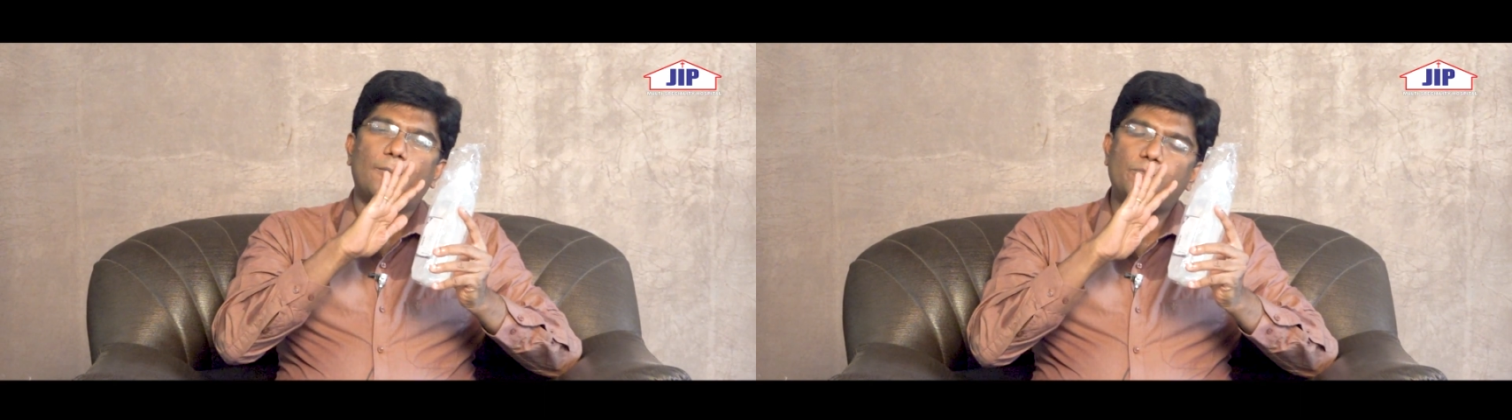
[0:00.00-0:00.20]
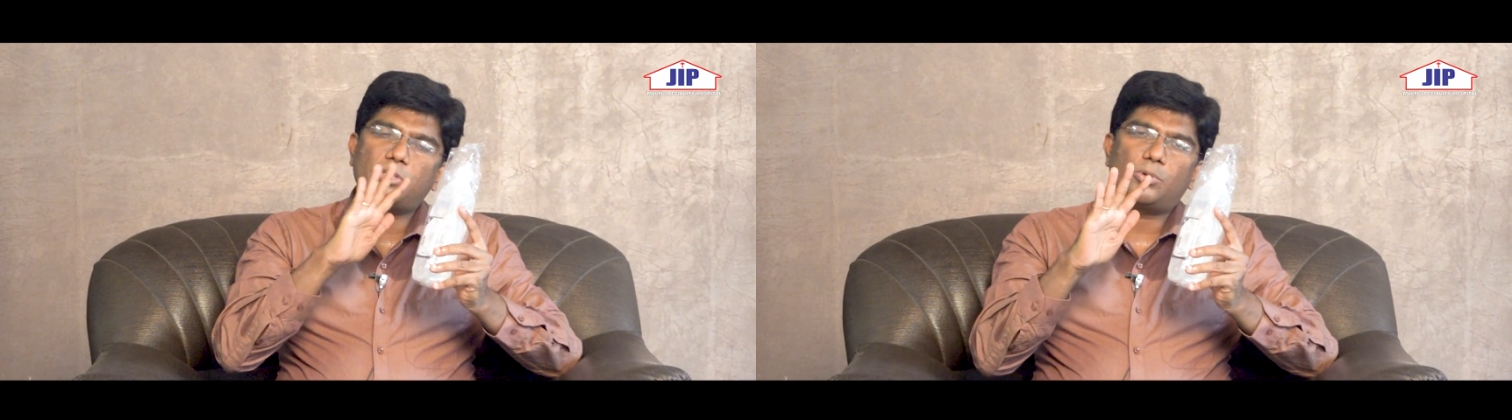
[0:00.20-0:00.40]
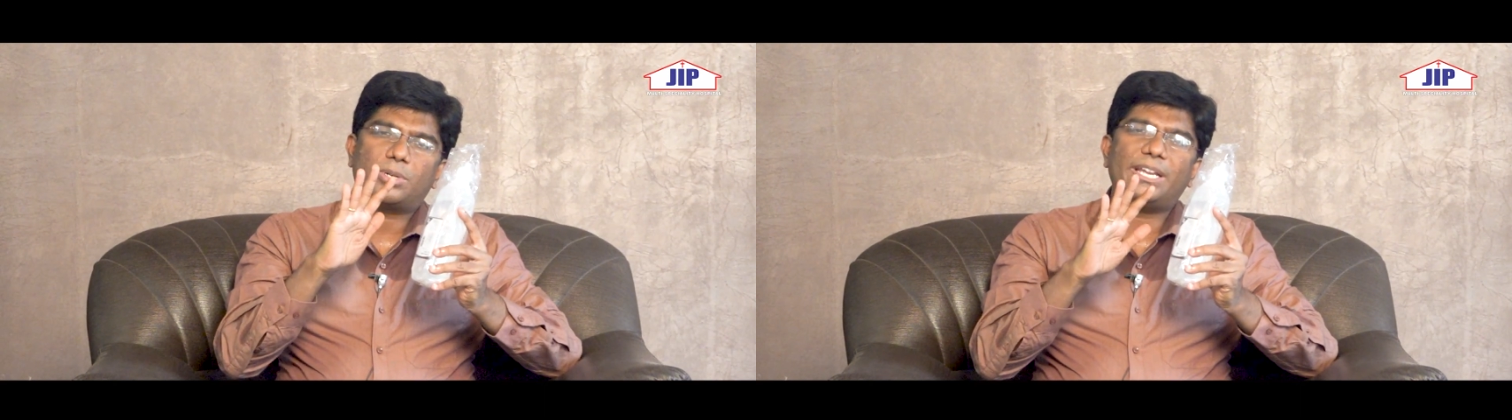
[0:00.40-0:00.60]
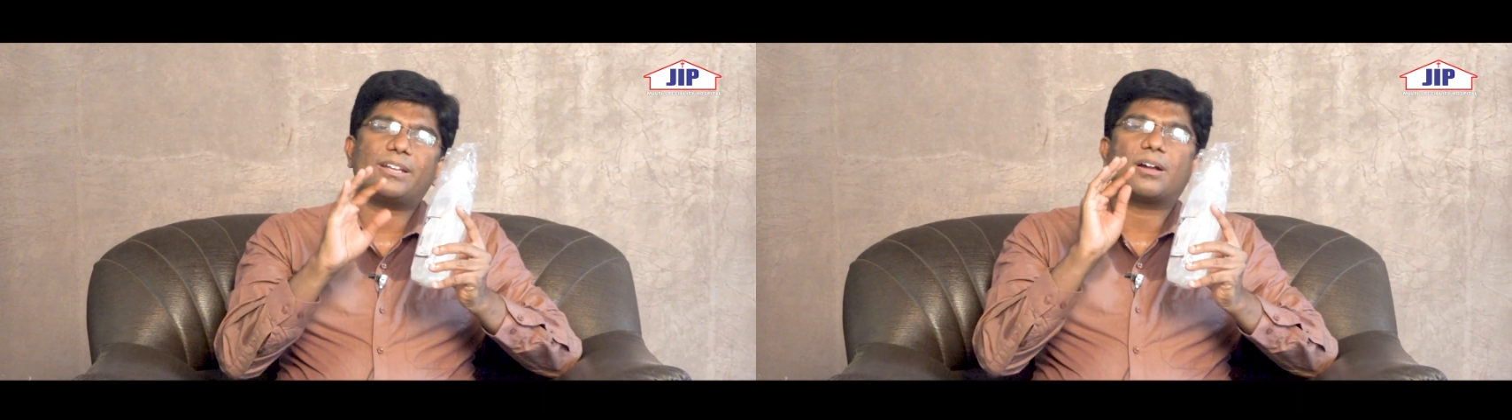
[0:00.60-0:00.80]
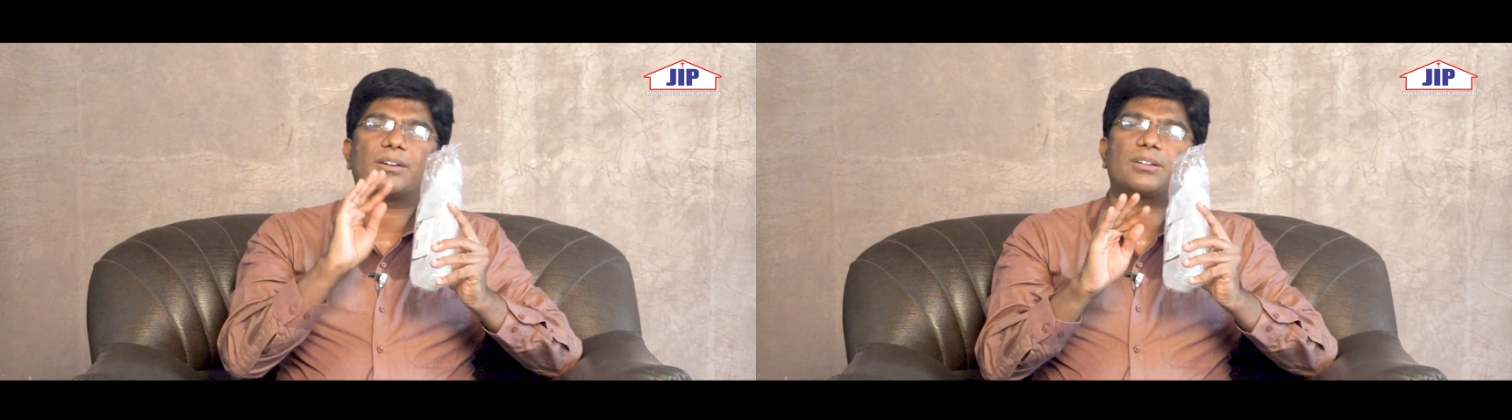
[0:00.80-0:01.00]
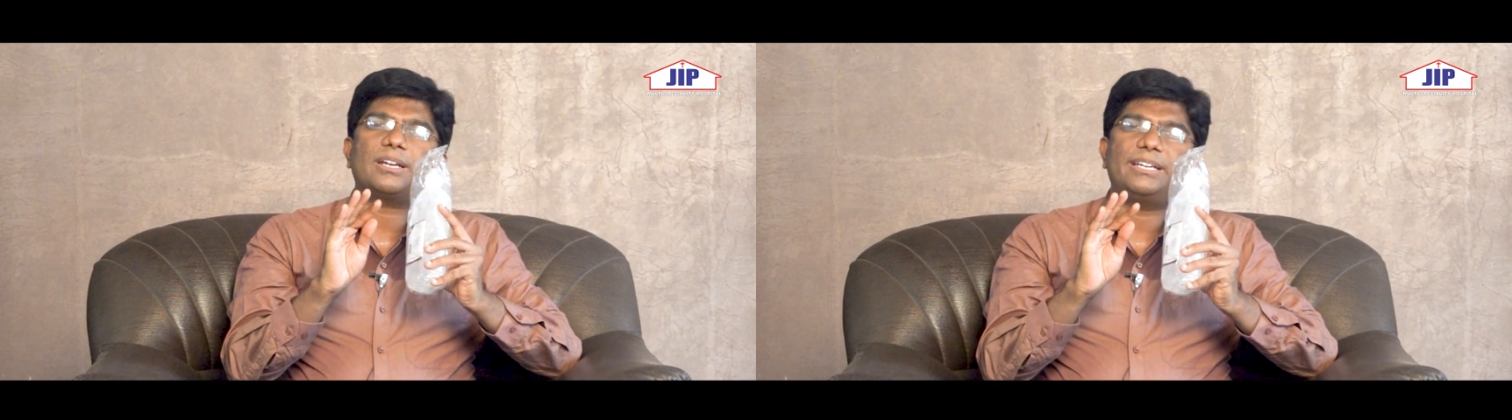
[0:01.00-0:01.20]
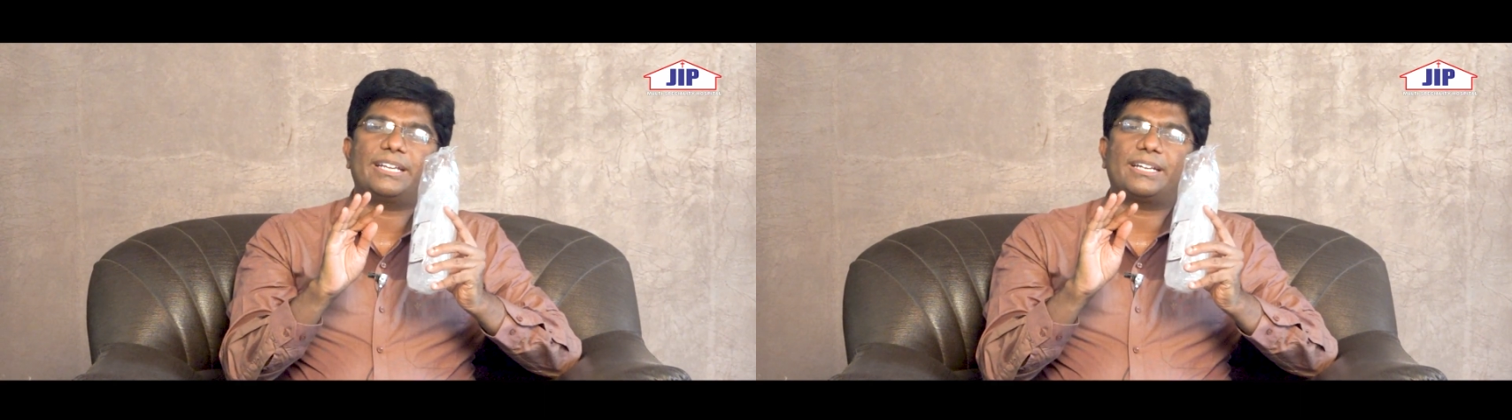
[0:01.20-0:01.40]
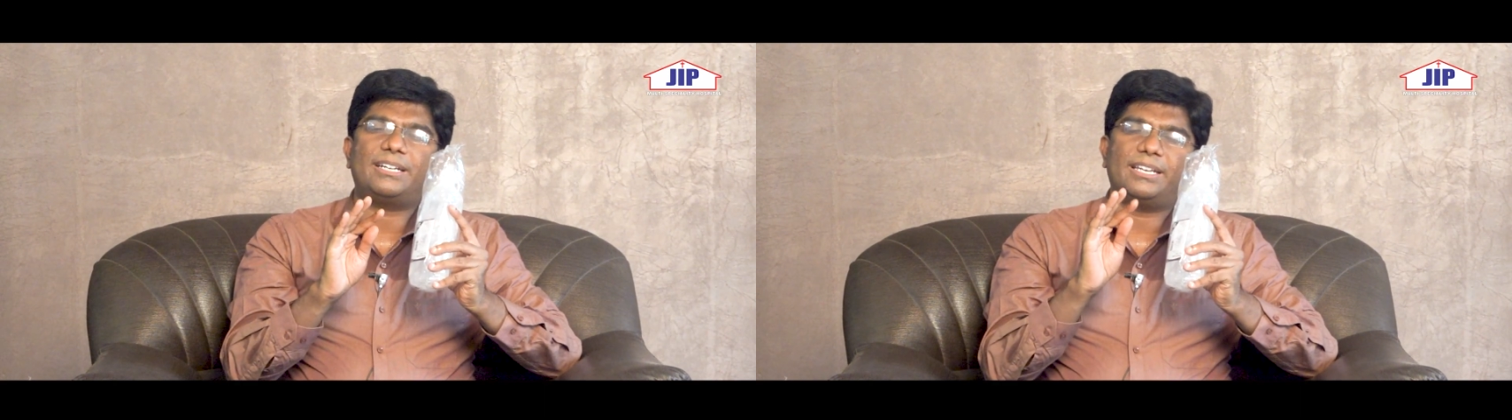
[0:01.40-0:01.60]
absolutely
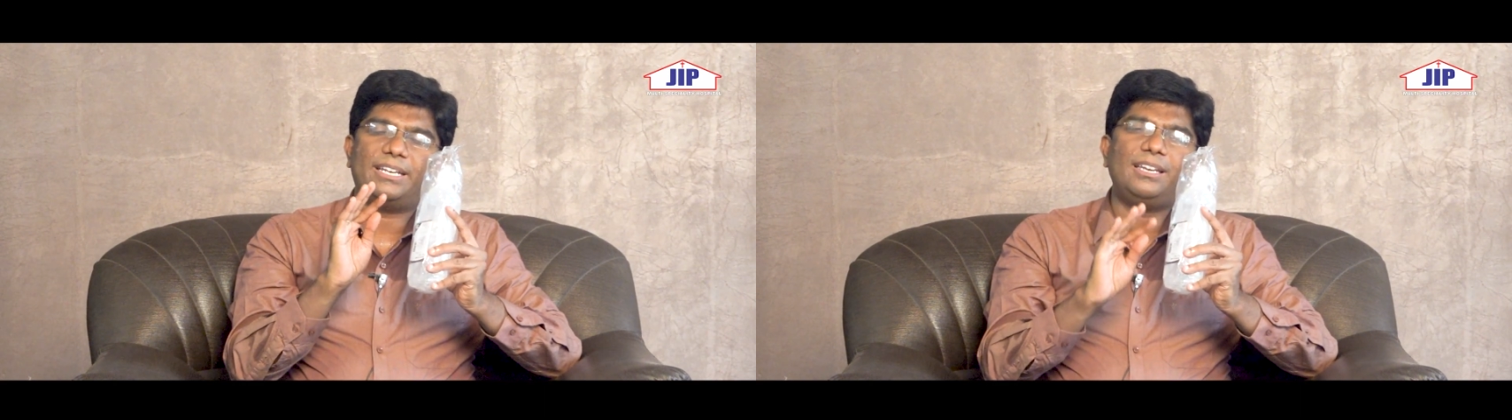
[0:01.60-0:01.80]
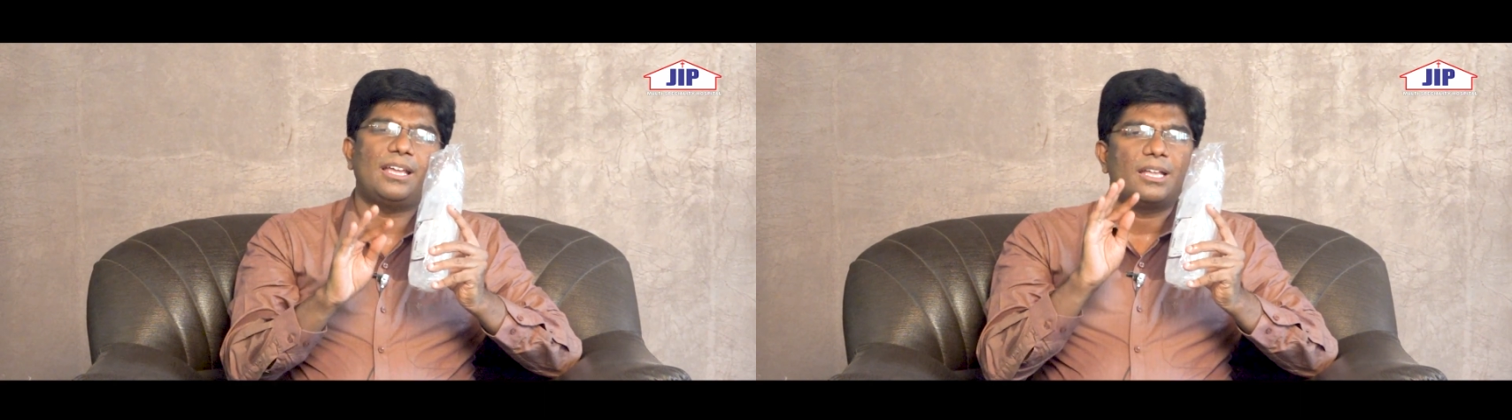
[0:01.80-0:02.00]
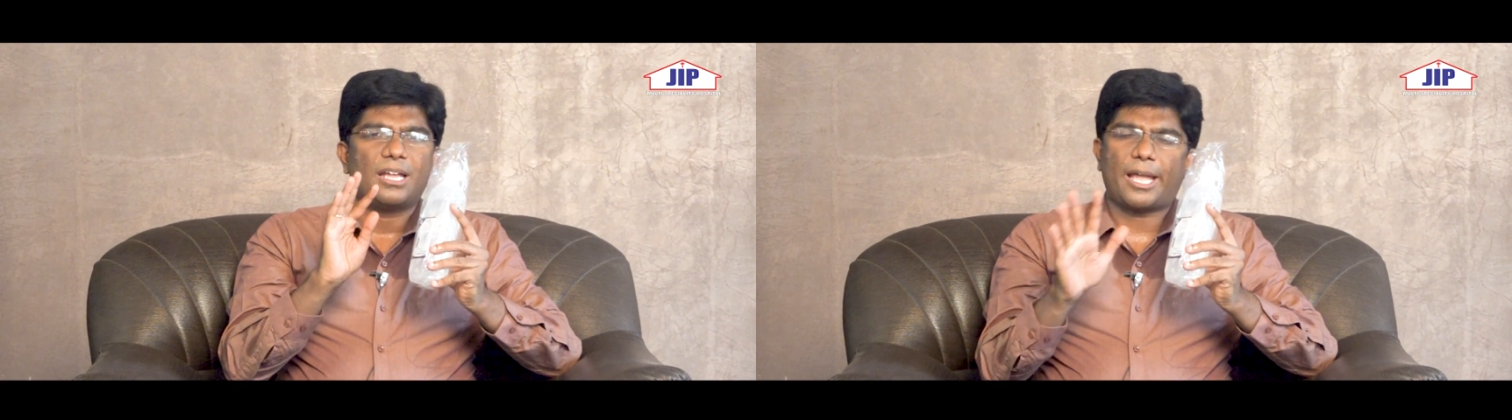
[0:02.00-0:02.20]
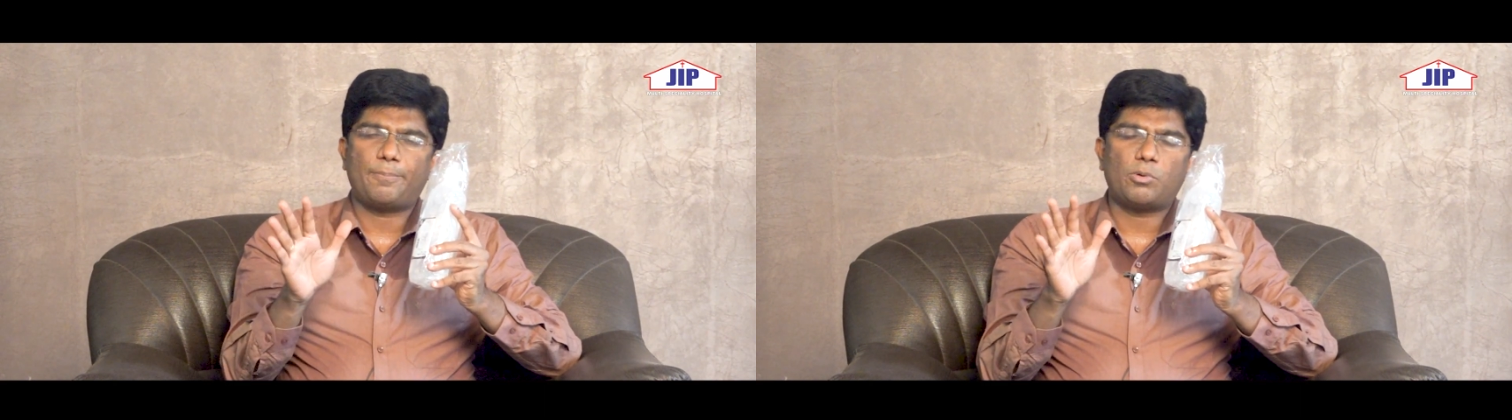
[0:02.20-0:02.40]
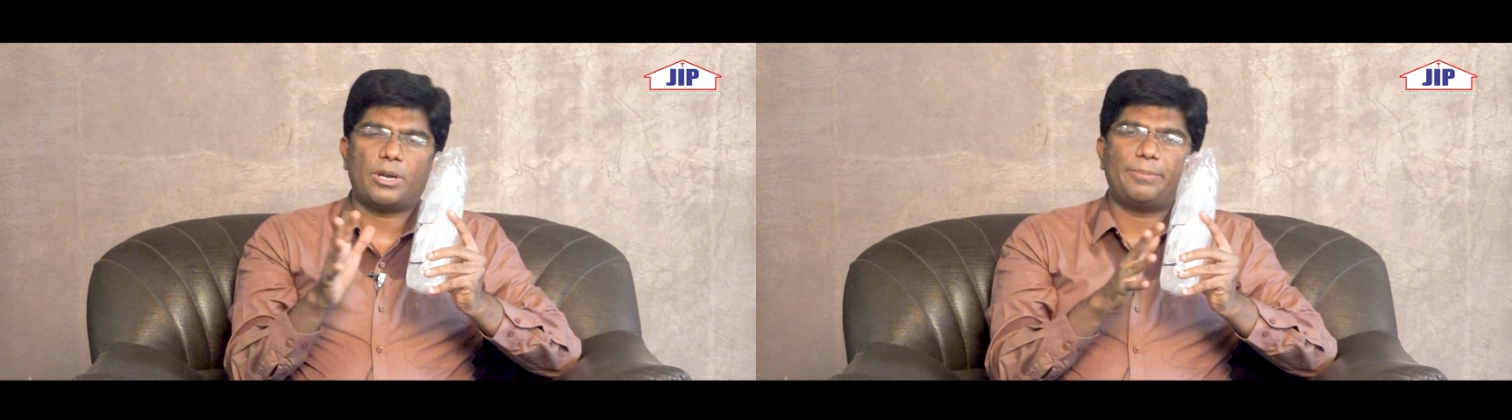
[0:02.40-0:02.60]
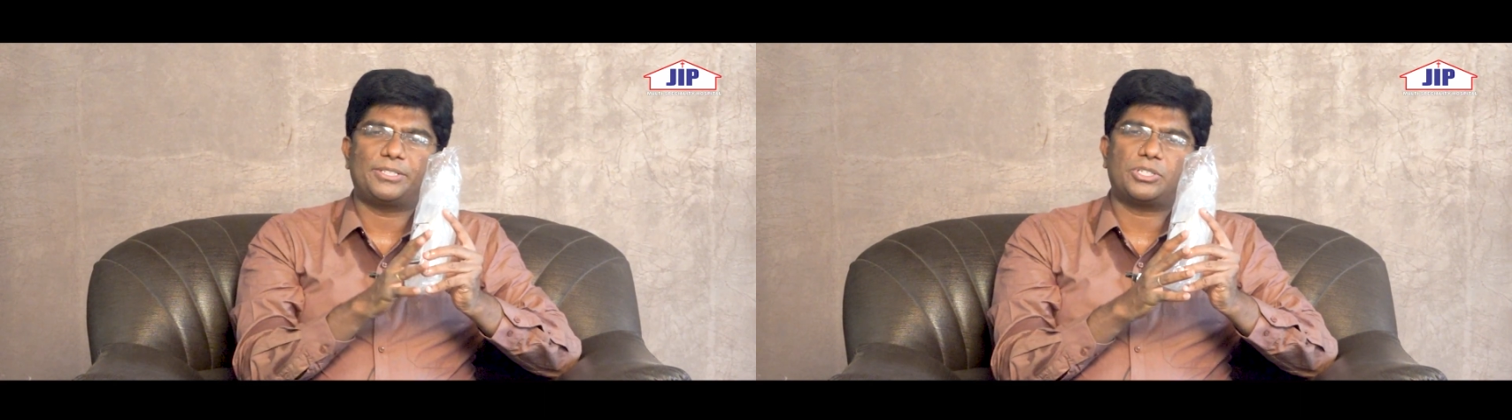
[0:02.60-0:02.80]
contraindicated in hypovolemic